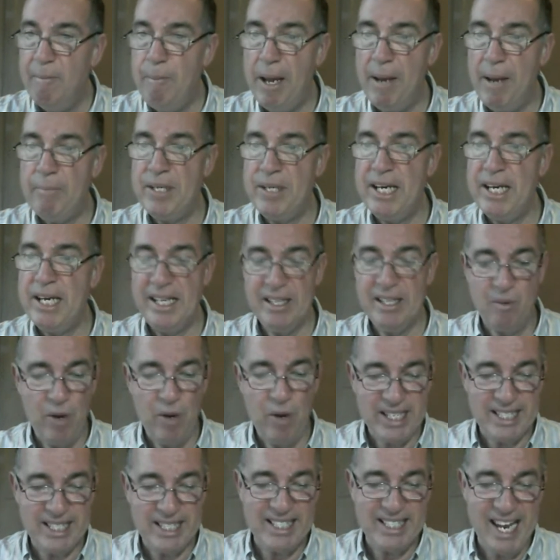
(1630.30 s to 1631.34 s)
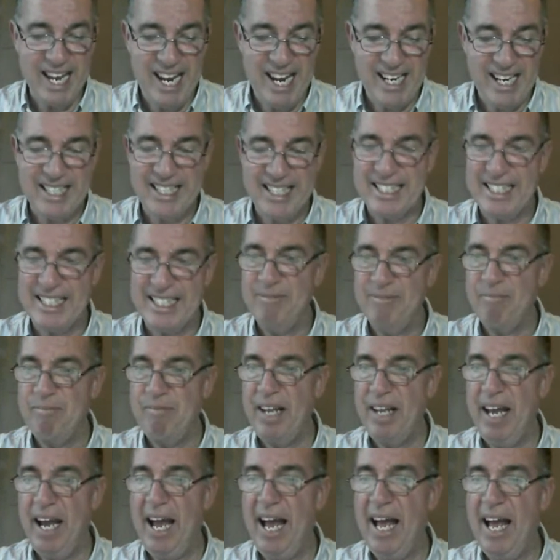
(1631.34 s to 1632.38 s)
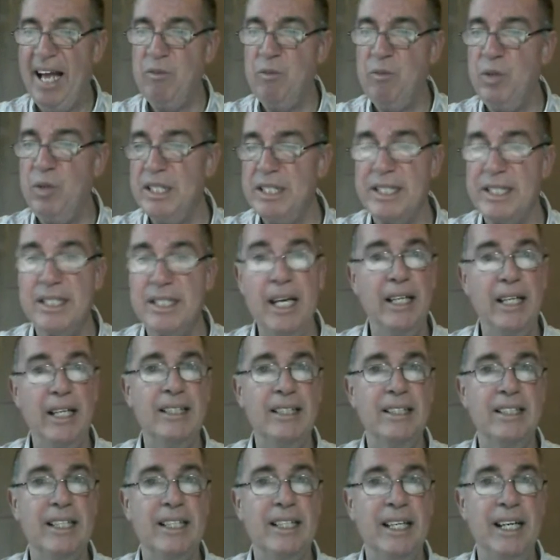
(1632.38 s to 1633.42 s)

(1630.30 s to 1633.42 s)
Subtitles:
pipped it with 6 and was sent